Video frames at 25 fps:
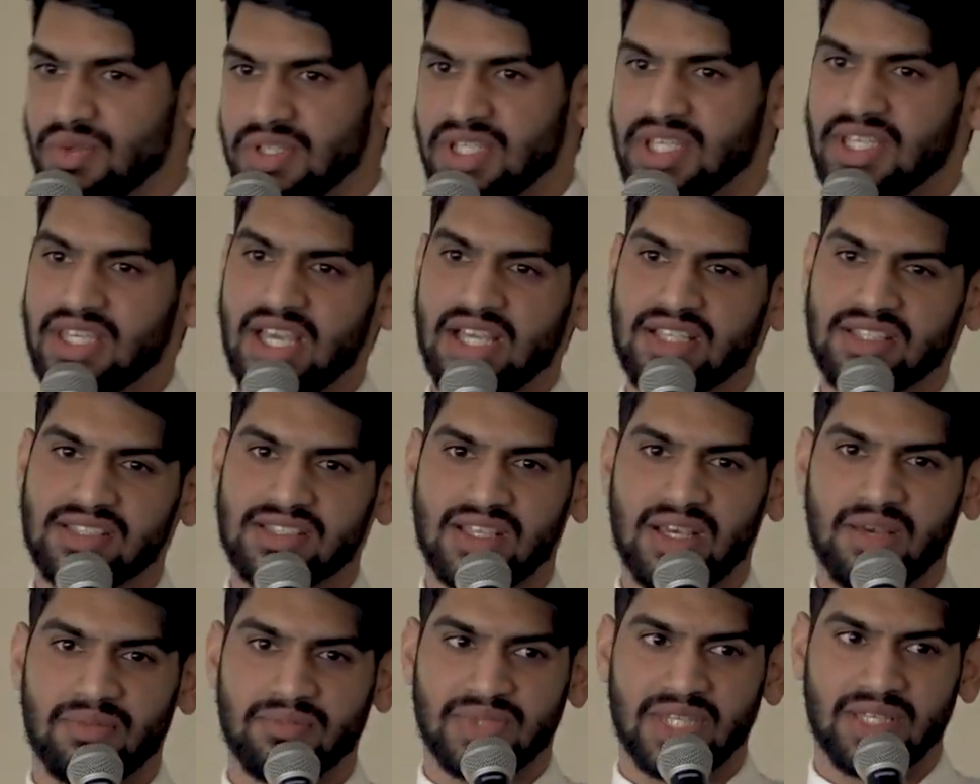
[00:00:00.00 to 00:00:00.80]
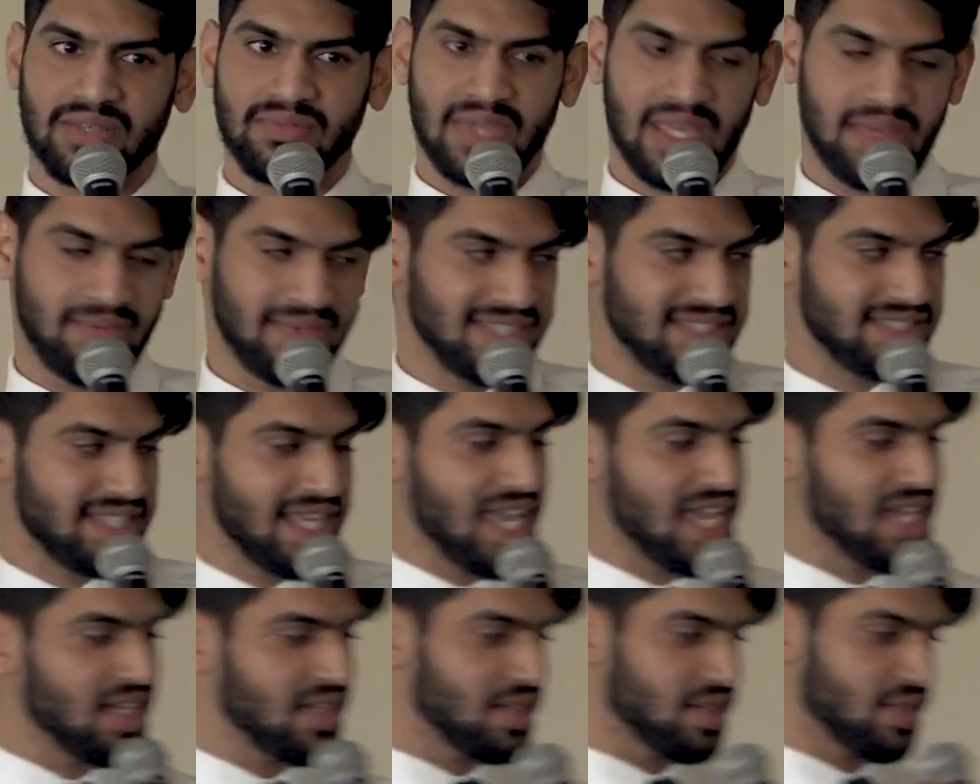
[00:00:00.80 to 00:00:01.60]
can get something maybe
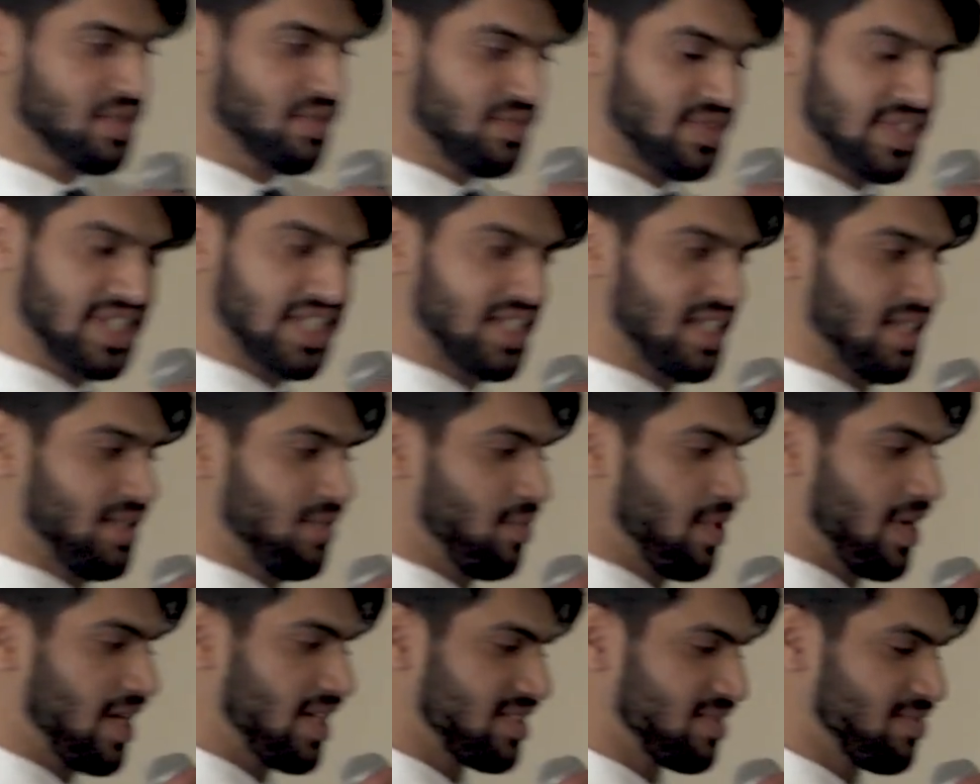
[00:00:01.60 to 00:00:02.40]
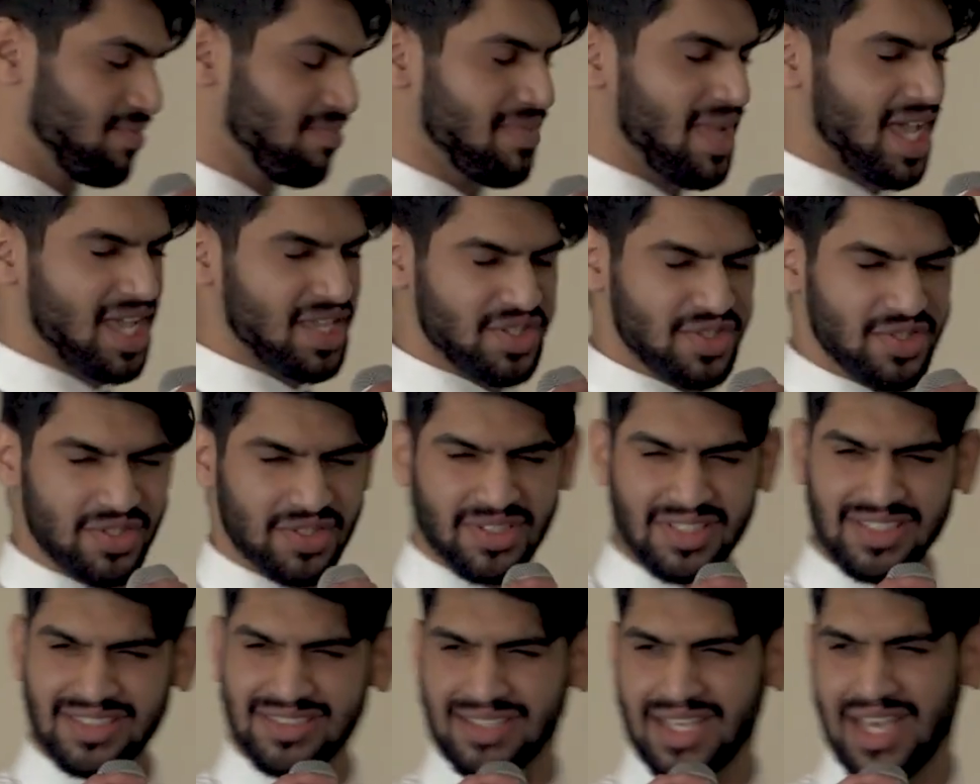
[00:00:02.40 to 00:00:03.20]
tailor-fitted where it's
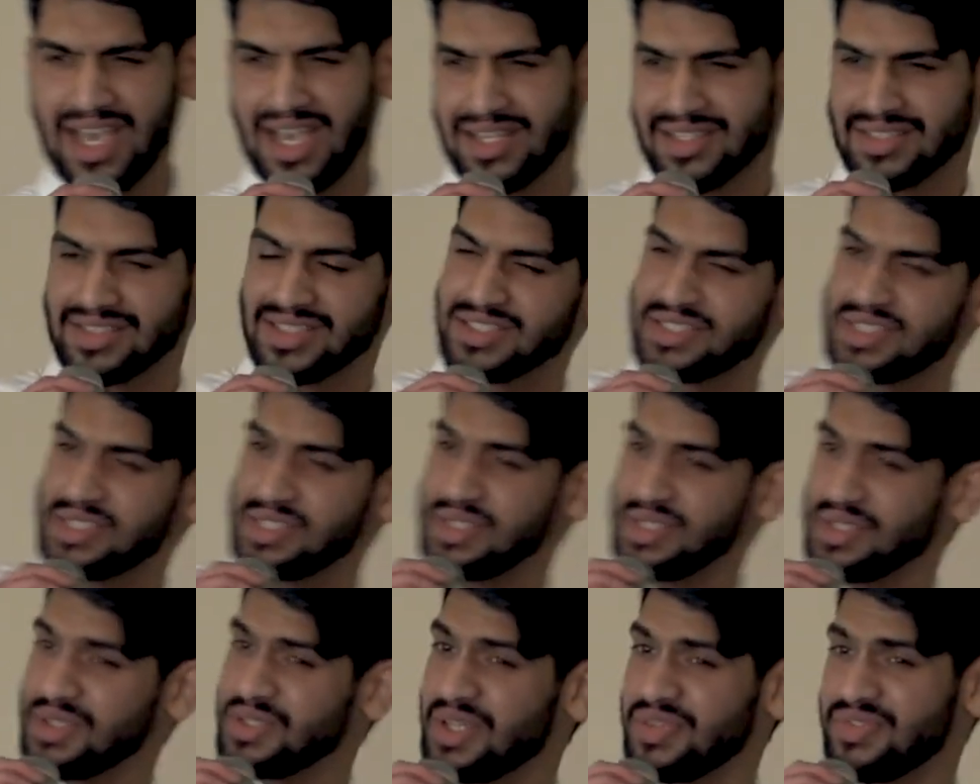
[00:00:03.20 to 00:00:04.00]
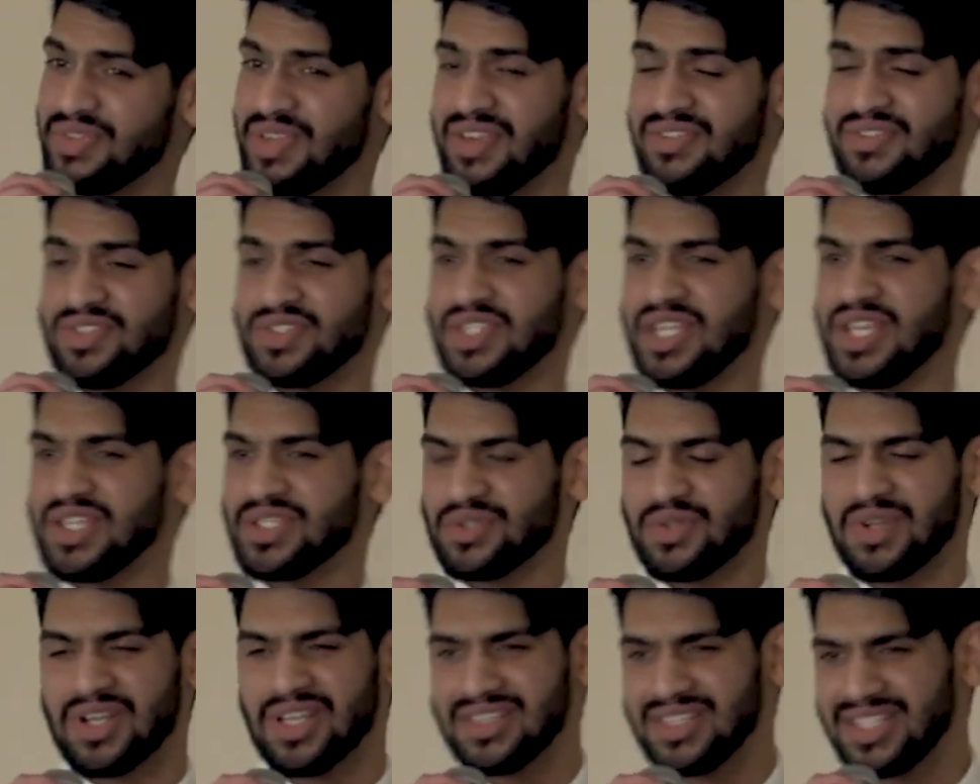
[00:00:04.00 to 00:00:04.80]
measured exactly to you if you have the
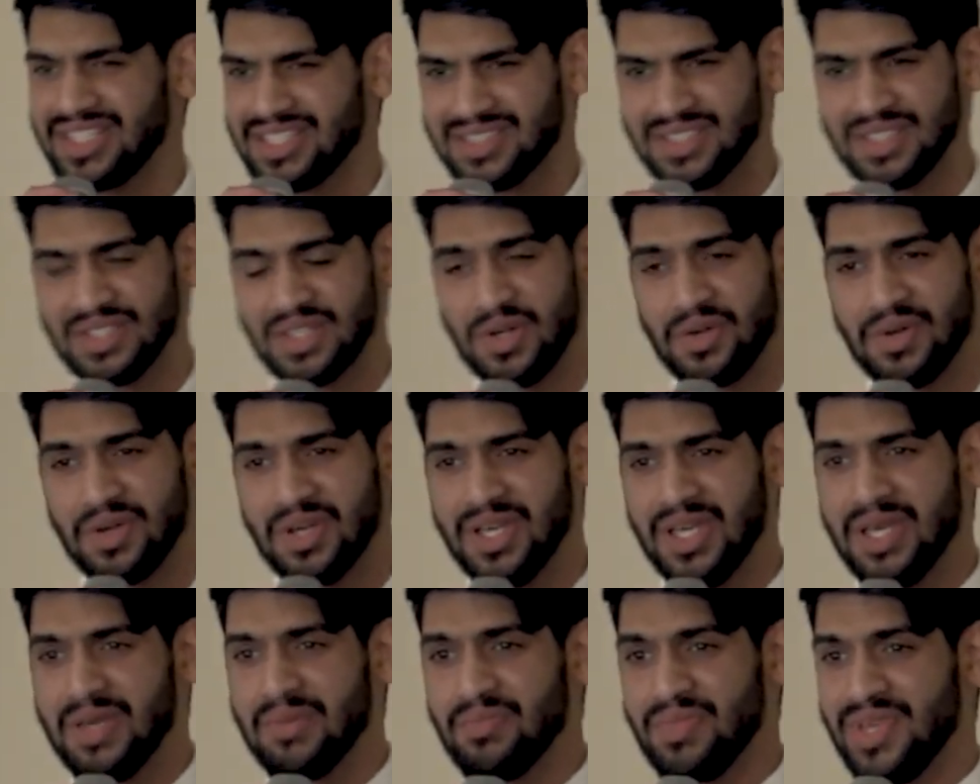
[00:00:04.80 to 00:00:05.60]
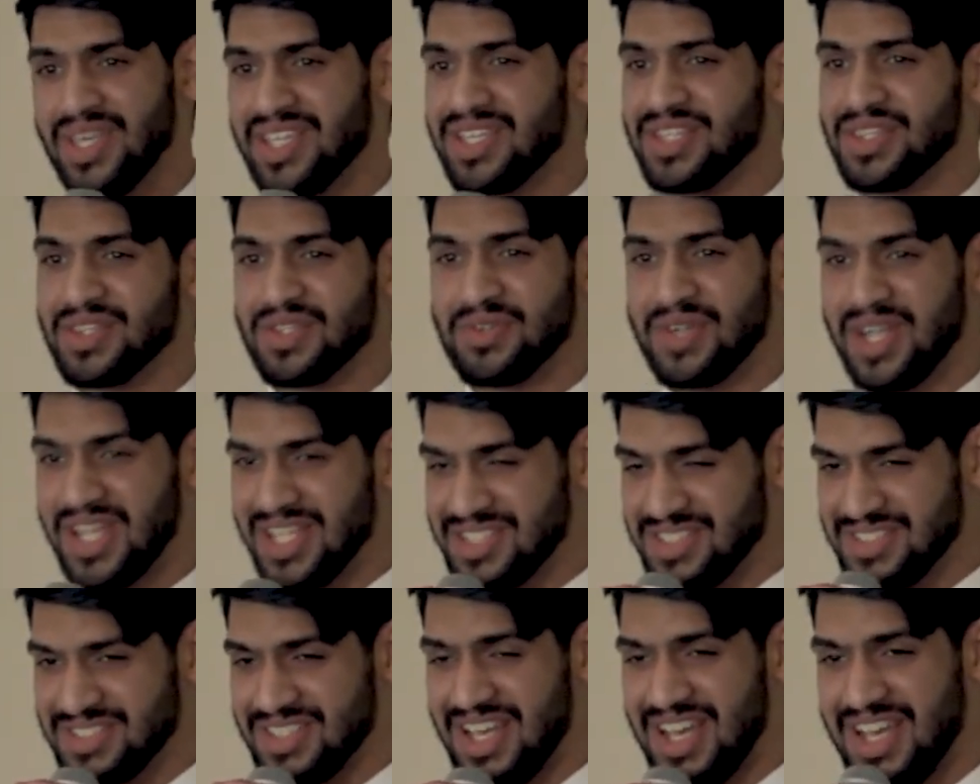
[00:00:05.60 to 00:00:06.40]
chance, or at least, picking the
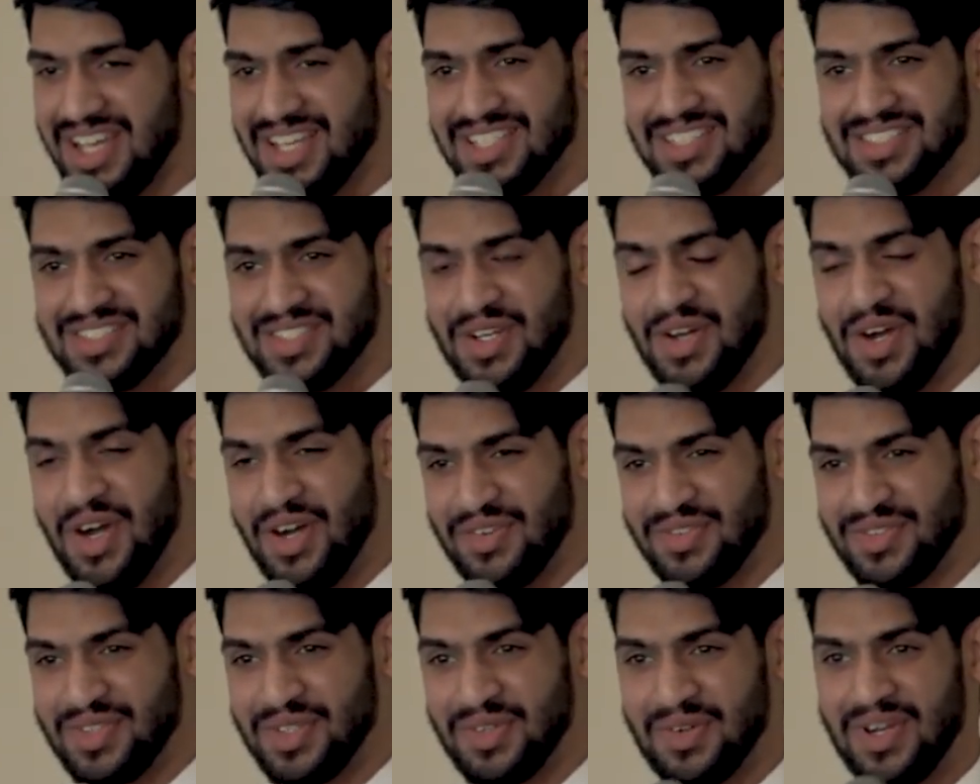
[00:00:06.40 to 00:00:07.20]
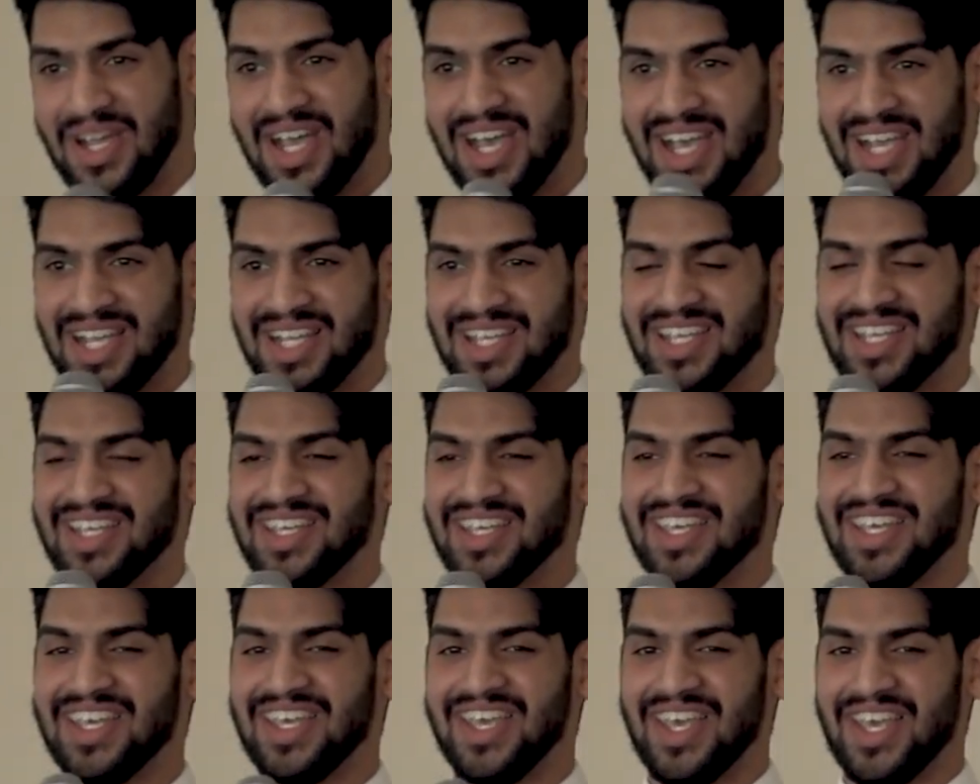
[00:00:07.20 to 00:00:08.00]
right size off the rack.
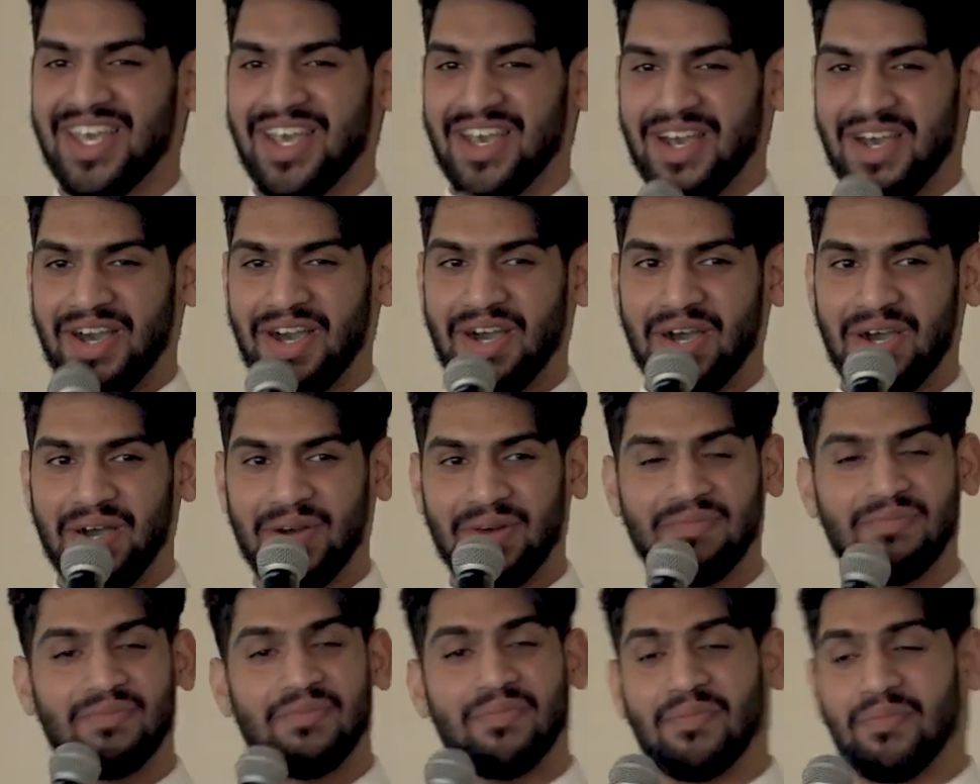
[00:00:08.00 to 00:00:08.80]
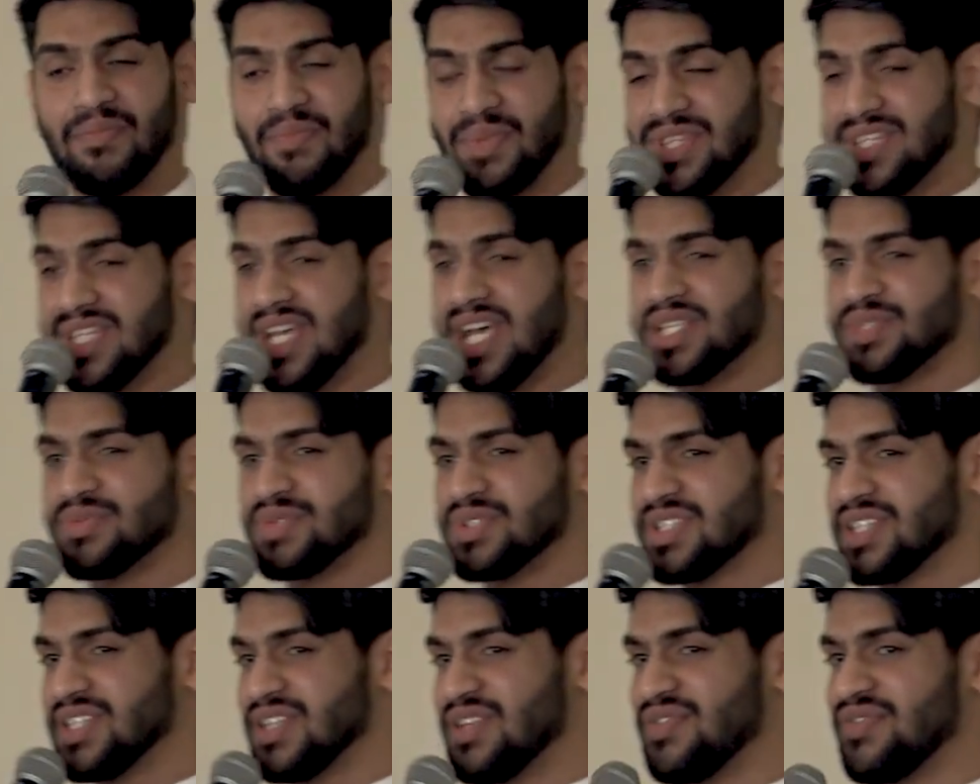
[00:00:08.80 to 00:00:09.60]
But that's
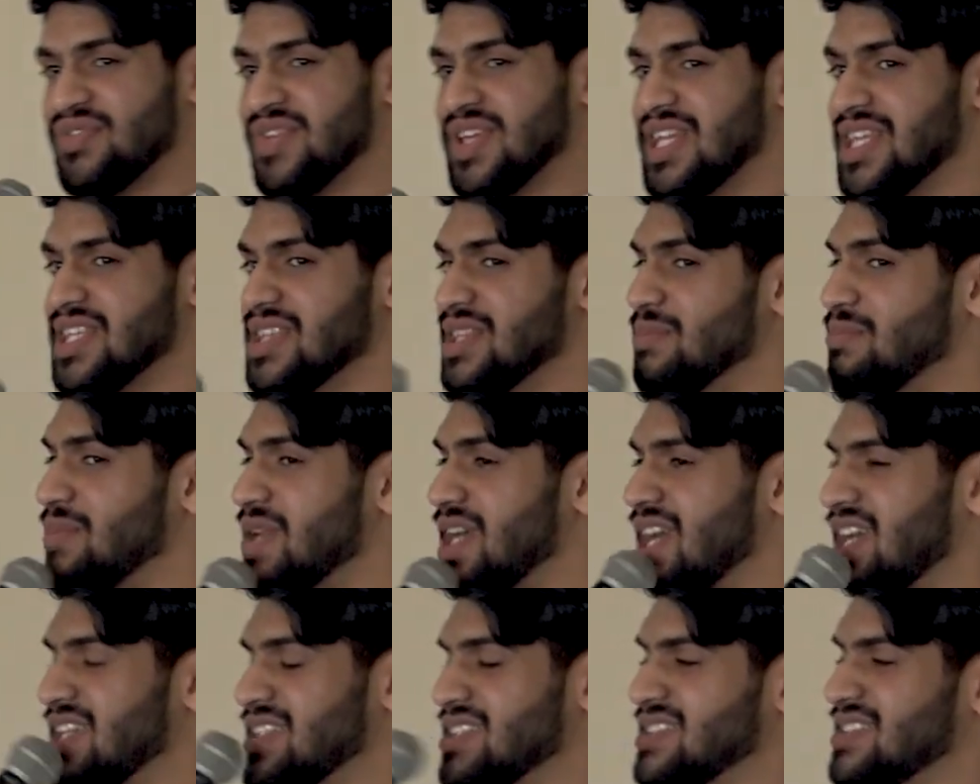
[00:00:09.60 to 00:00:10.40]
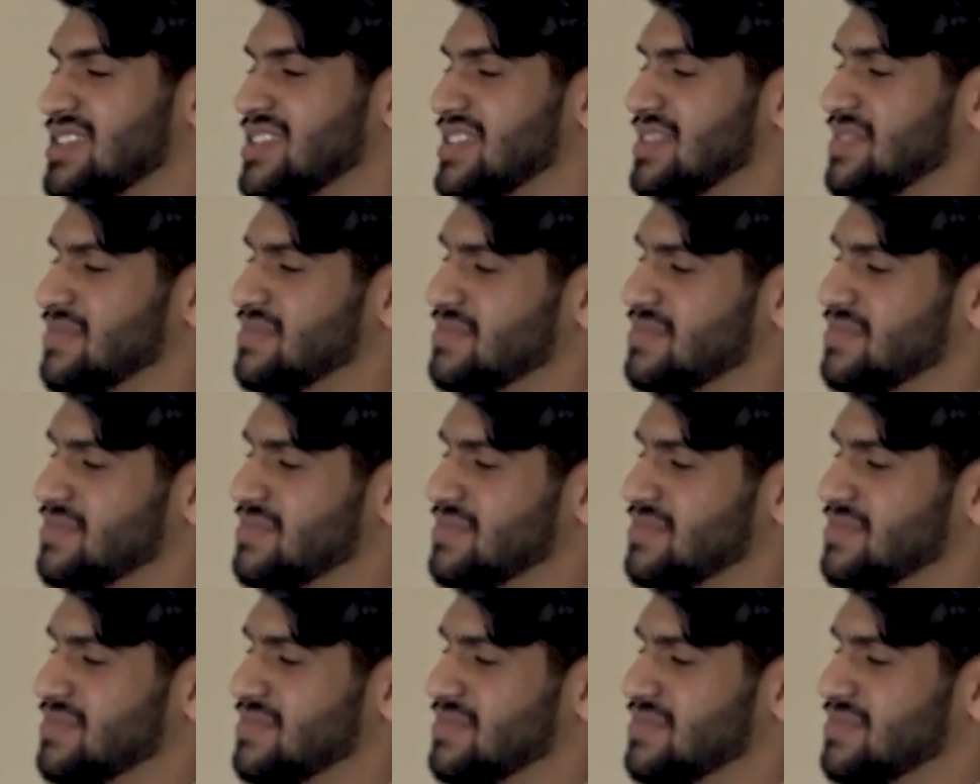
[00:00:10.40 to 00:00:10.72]
what's going to fit in the best.